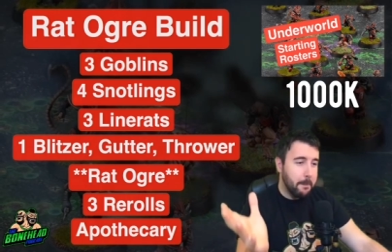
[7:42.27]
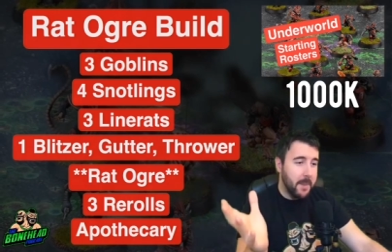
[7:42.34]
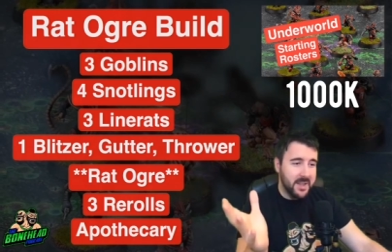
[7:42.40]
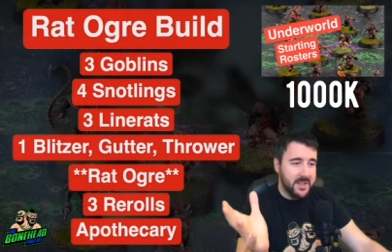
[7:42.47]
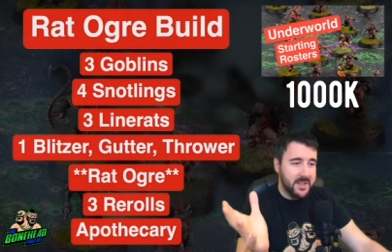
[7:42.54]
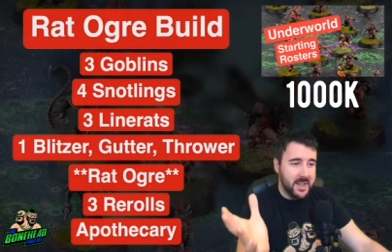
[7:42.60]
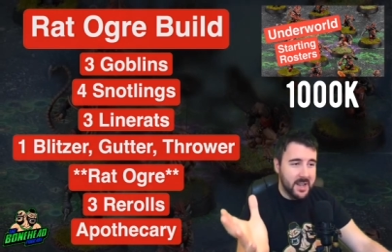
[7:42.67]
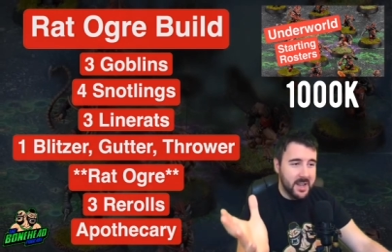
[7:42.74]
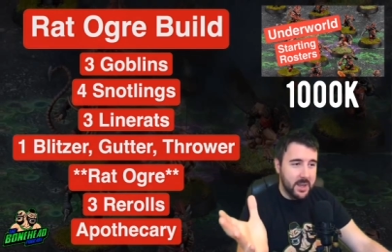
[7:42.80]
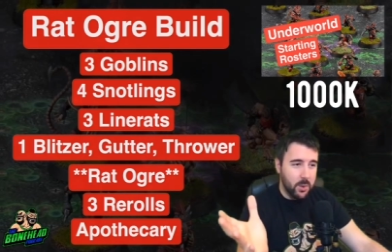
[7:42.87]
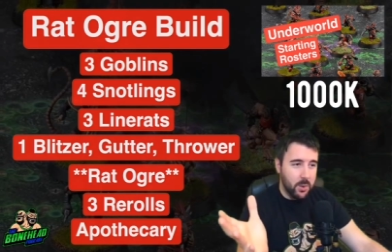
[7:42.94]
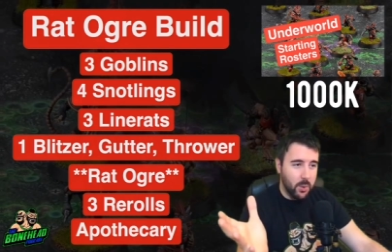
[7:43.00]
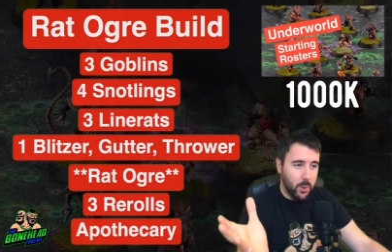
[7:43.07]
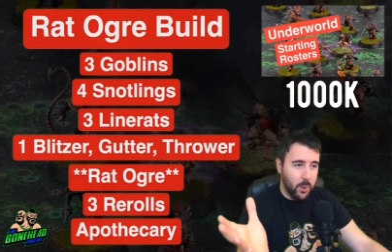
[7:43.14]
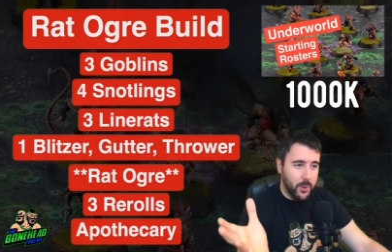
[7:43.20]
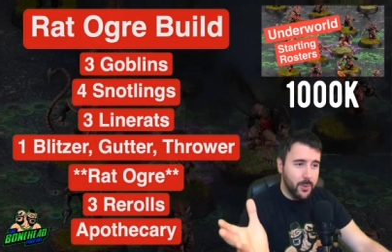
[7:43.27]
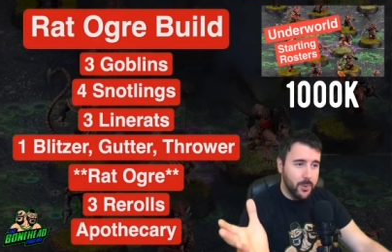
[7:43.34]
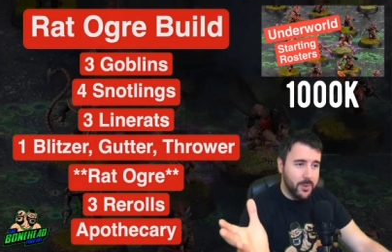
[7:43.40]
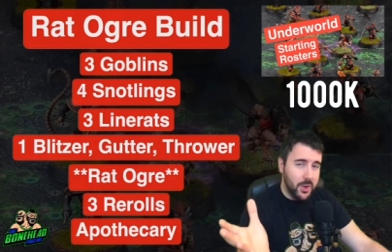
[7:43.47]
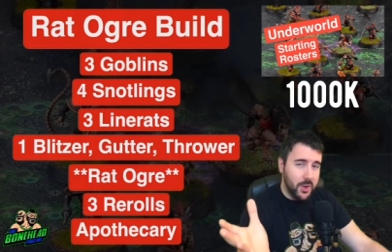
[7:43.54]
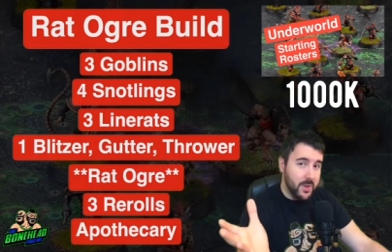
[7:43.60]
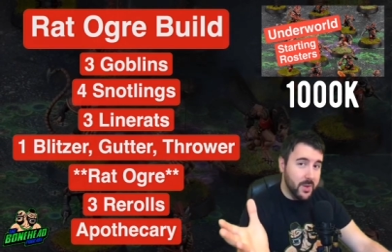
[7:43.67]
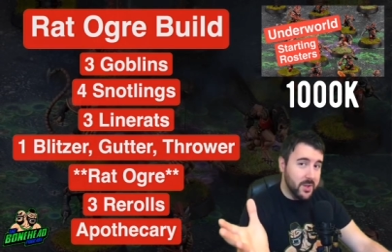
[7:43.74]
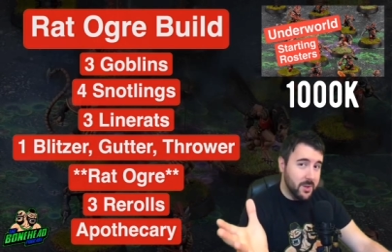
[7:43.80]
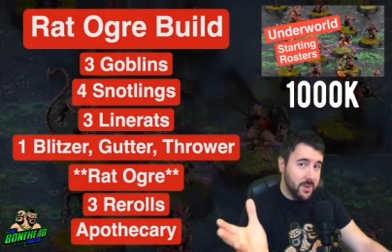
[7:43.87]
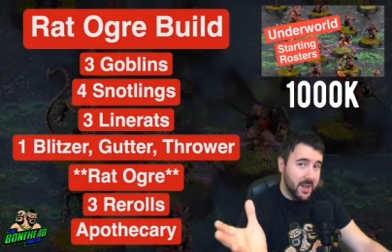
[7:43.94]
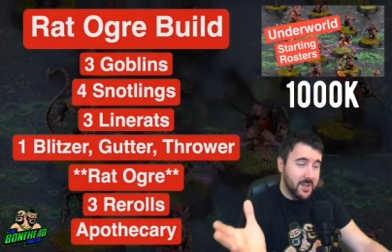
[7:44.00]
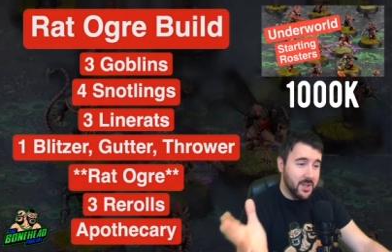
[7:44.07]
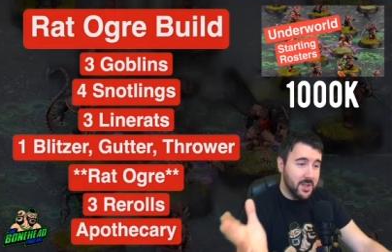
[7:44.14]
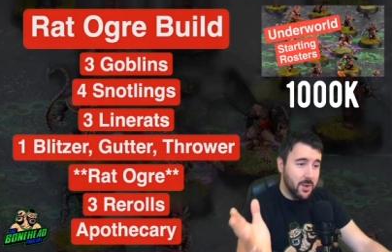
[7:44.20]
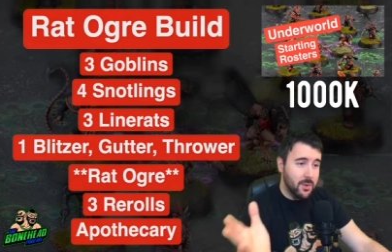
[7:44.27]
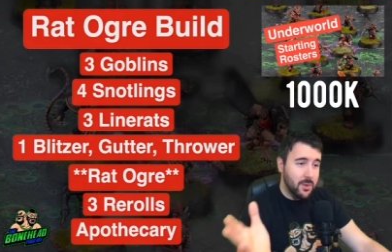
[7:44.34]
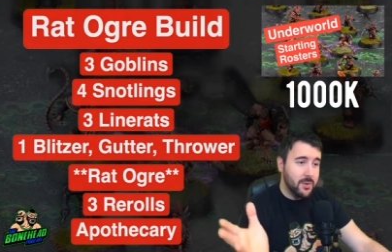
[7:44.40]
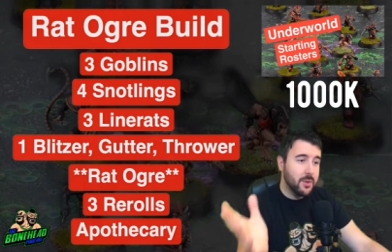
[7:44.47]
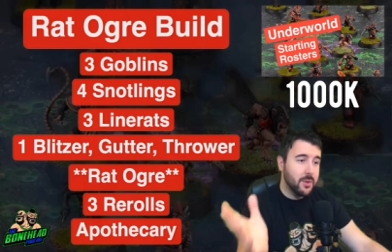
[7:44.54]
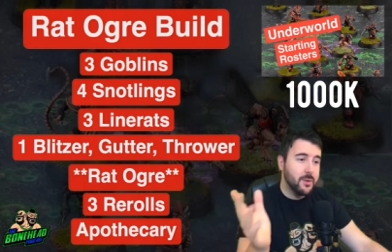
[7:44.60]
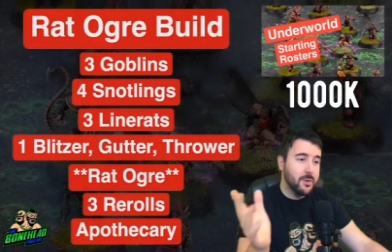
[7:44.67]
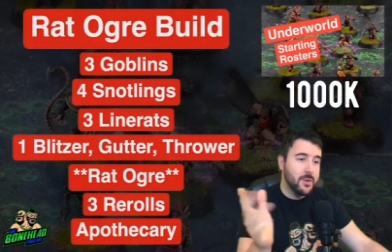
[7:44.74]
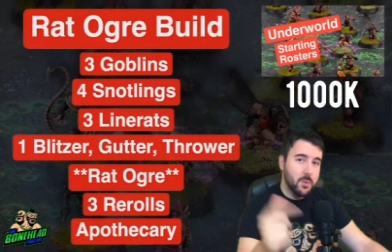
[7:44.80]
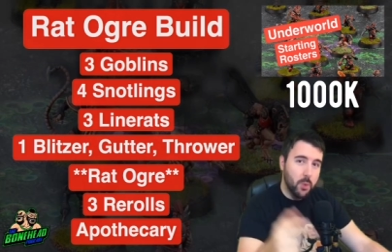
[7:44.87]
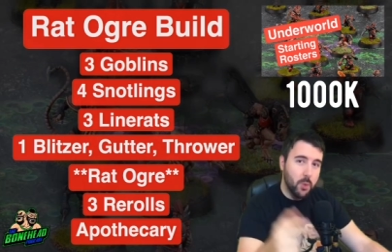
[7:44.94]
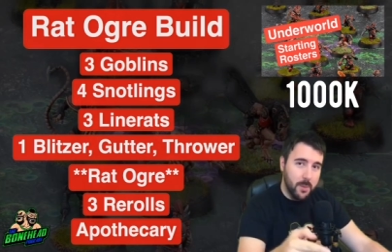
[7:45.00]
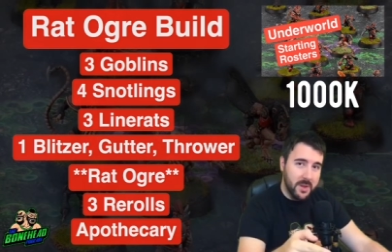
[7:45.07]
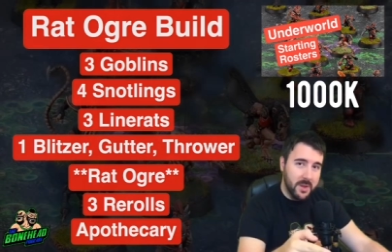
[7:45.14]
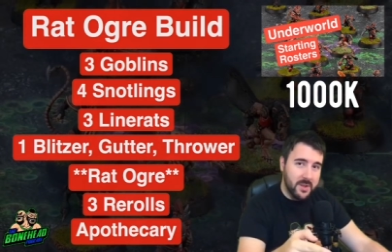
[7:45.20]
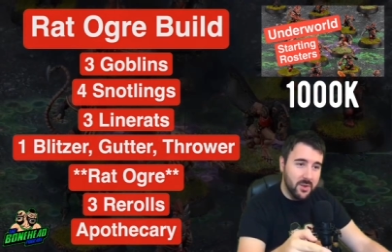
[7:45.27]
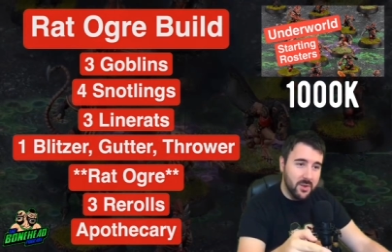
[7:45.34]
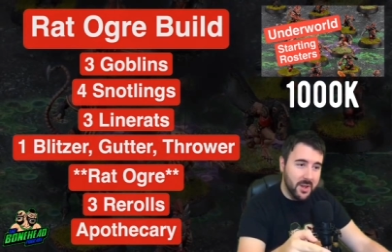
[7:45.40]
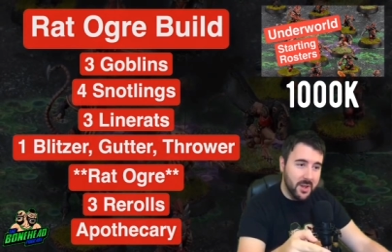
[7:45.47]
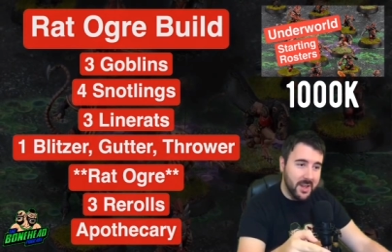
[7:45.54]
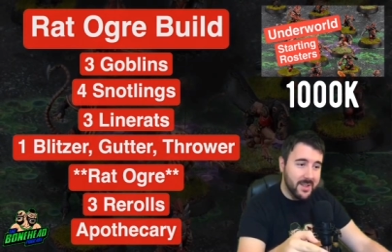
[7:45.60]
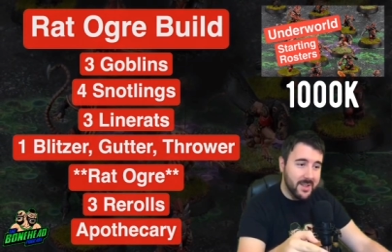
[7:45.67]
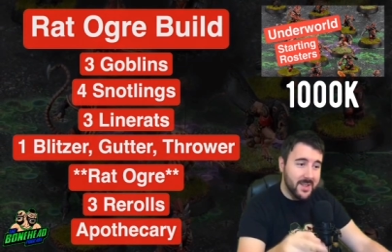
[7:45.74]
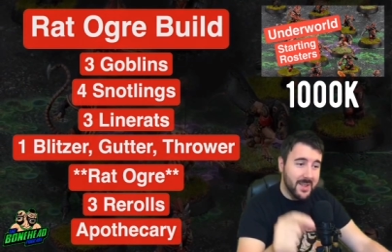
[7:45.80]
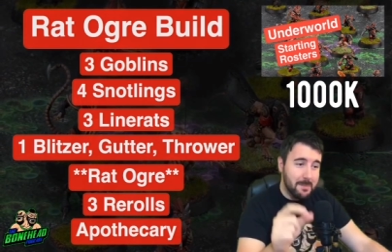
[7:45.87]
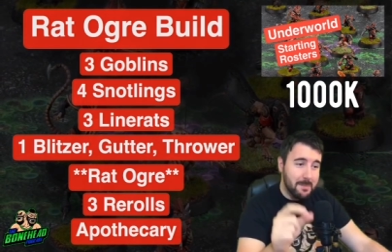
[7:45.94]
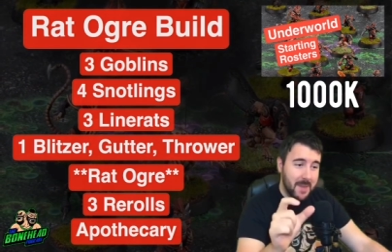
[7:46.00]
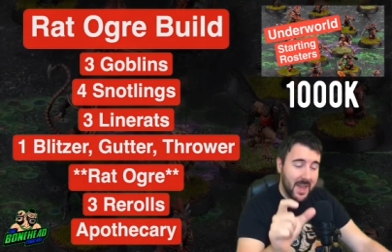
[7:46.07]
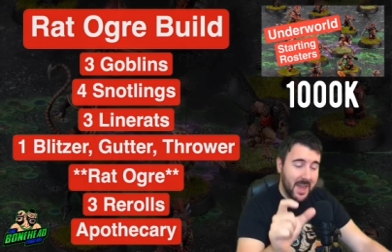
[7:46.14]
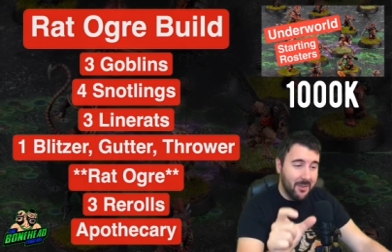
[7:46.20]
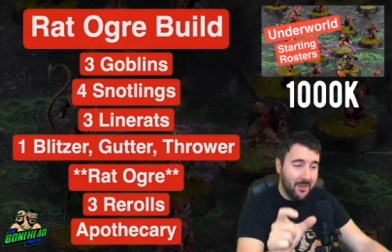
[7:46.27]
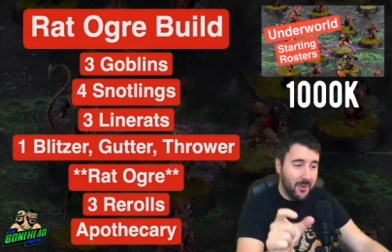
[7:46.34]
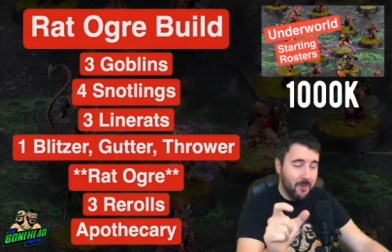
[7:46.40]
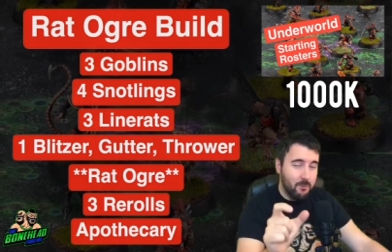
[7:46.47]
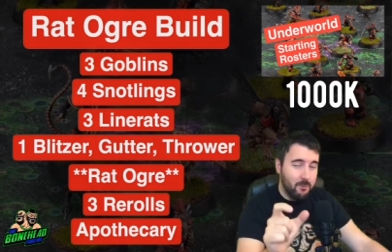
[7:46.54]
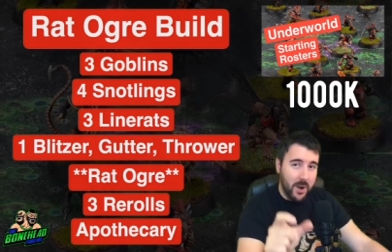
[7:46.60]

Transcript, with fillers: basically all you do is you get to use those swarming snotlings to make that